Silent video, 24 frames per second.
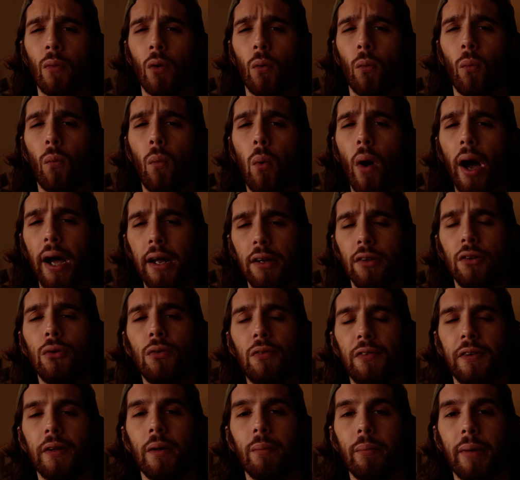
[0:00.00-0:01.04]
why do
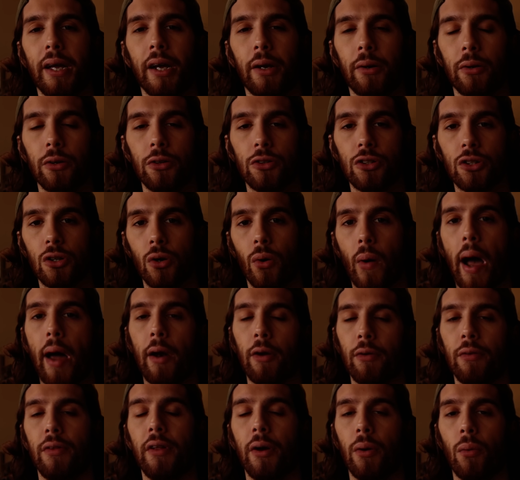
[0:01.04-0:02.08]
filmmakers go out
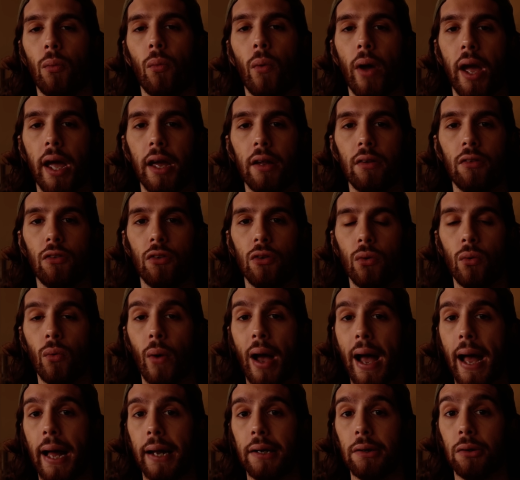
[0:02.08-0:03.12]
of their way to
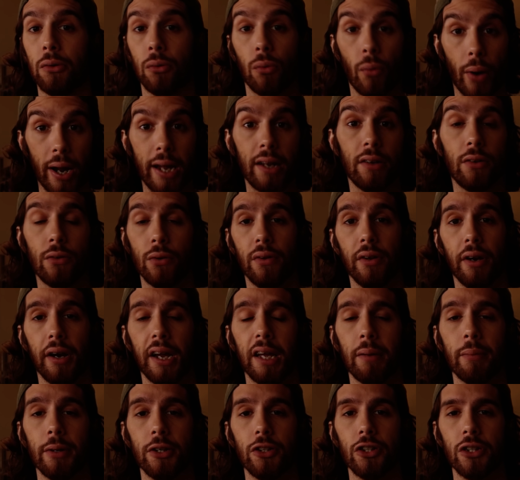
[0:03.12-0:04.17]
add grain to their
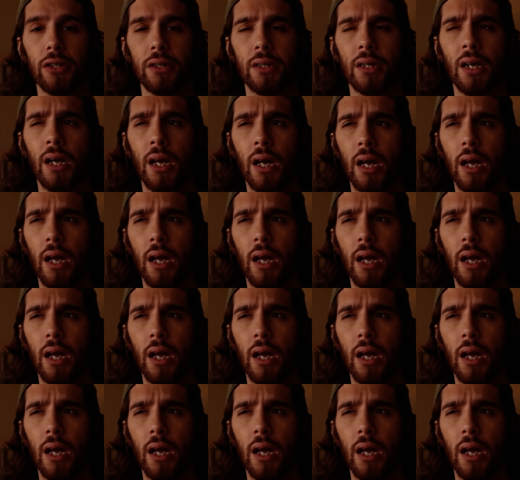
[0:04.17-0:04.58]
images?